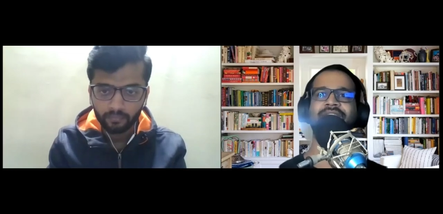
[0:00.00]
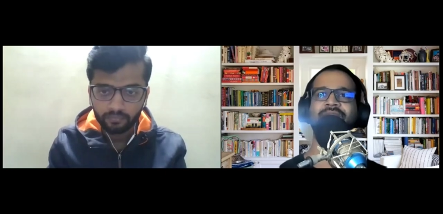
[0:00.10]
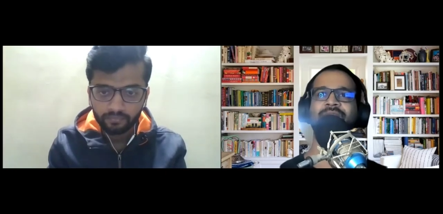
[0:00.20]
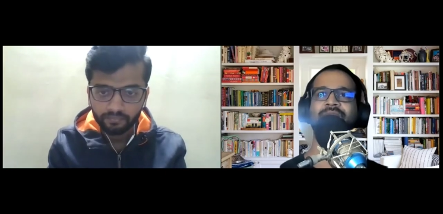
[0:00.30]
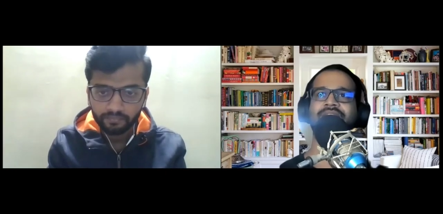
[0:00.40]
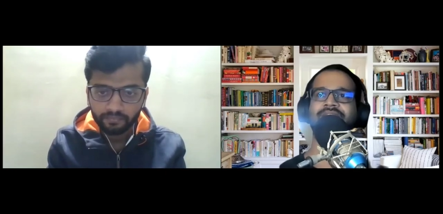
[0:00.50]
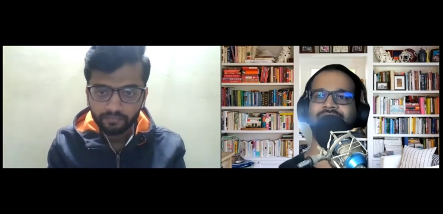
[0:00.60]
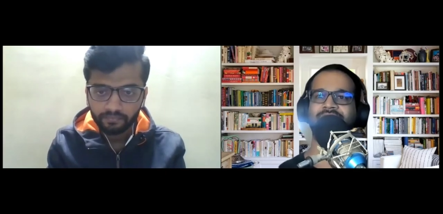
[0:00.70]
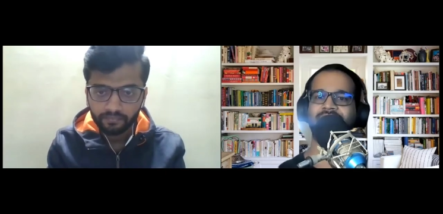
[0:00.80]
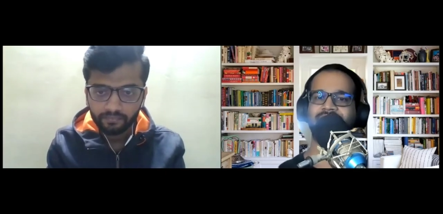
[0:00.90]
Speaker 1: Okay,
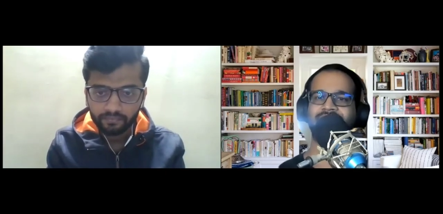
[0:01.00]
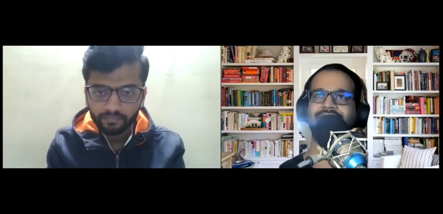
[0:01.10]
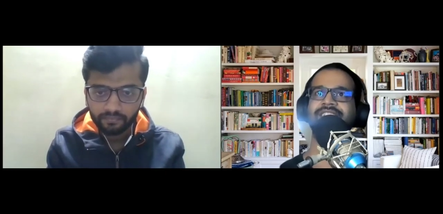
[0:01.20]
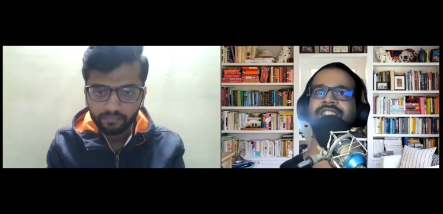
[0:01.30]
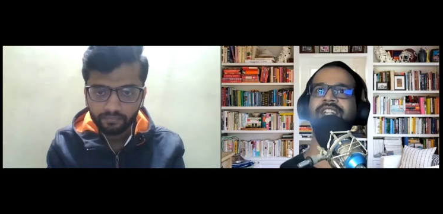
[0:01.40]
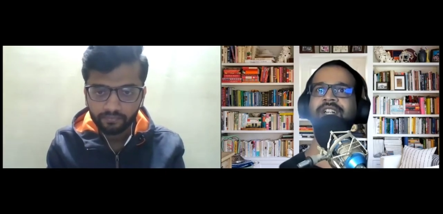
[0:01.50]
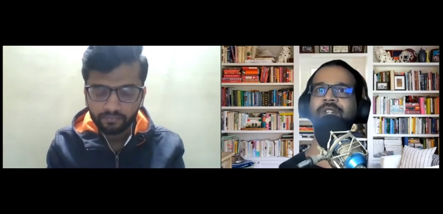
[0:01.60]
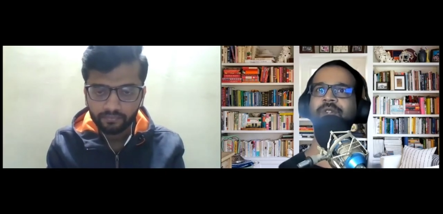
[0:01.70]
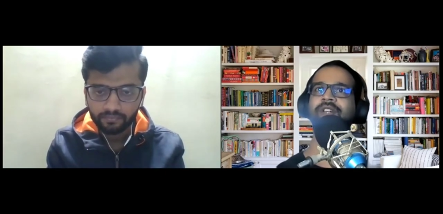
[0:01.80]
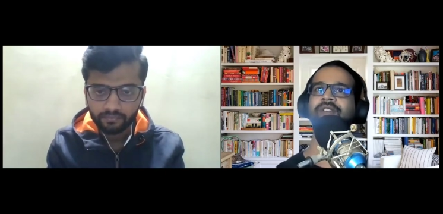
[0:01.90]
so hey guys,
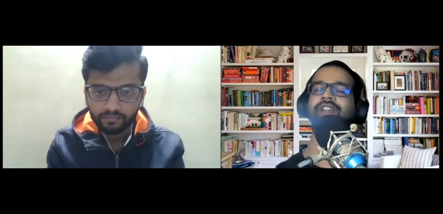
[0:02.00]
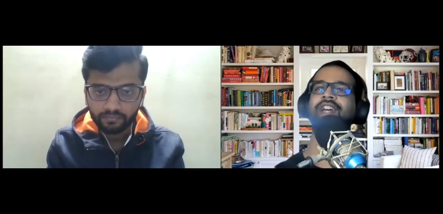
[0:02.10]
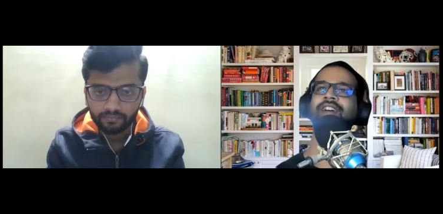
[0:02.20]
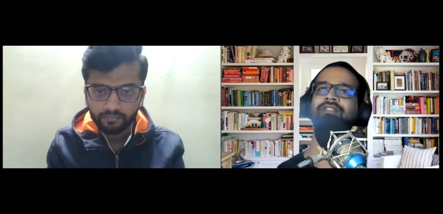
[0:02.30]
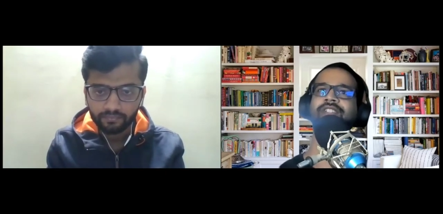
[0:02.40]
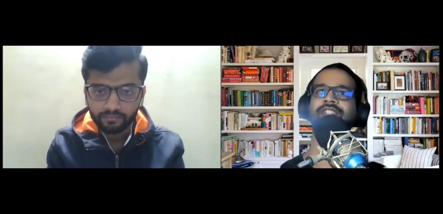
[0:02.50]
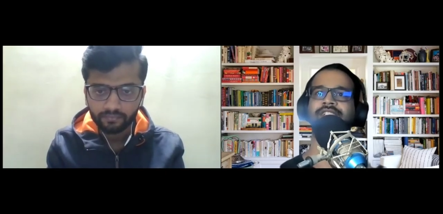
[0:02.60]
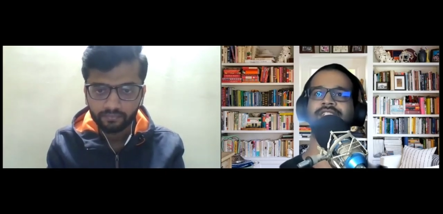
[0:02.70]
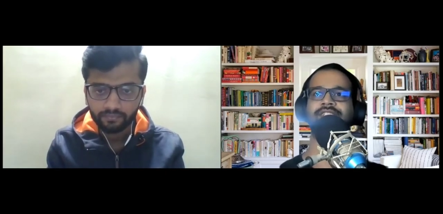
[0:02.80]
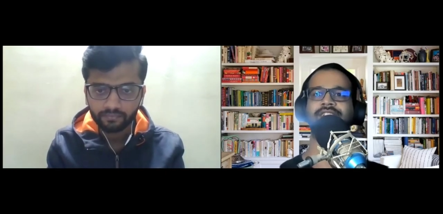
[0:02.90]
today we have with
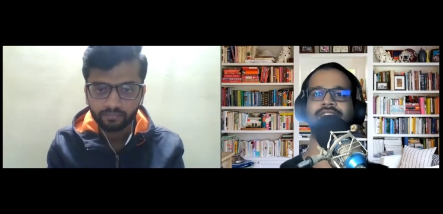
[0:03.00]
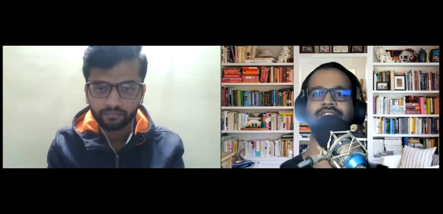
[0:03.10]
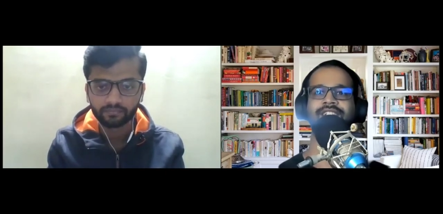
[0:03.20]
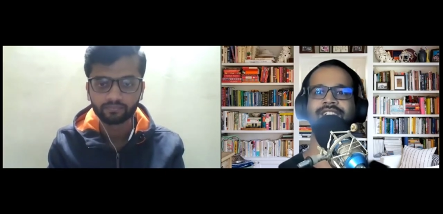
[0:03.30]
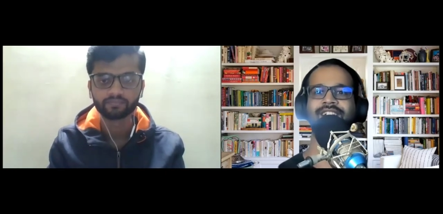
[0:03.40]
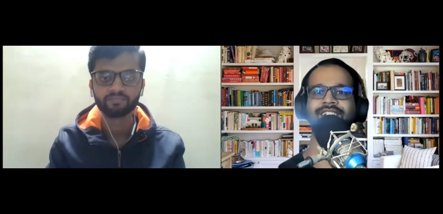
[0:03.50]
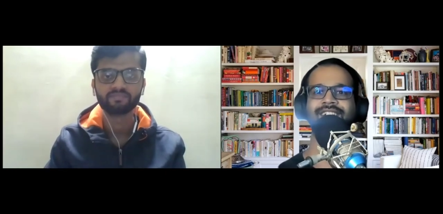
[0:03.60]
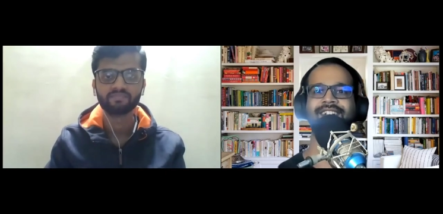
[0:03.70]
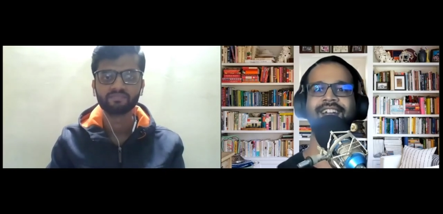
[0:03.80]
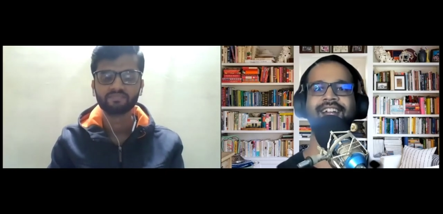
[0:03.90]
us
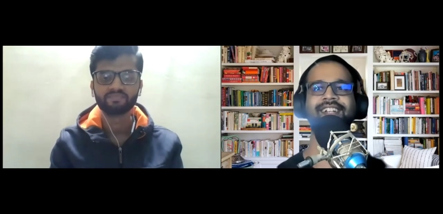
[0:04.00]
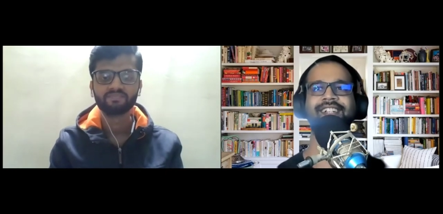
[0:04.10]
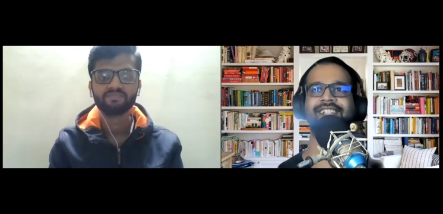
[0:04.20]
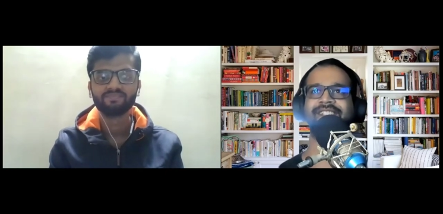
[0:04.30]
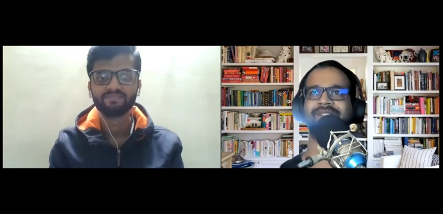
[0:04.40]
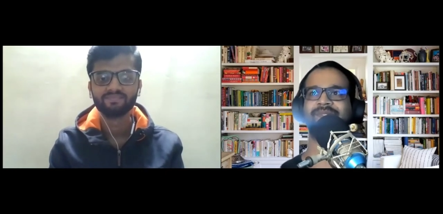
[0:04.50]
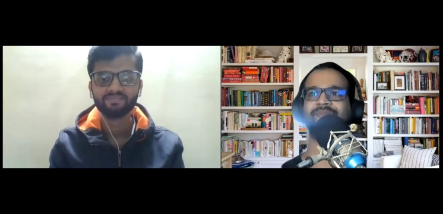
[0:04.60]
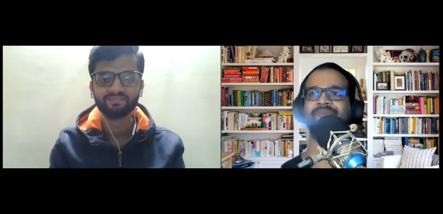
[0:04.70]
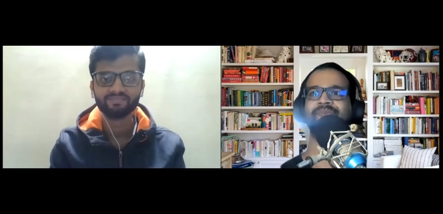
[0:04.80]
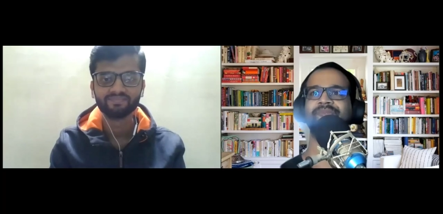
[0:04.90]
Ishan,
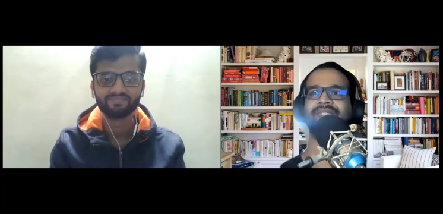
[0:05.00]
and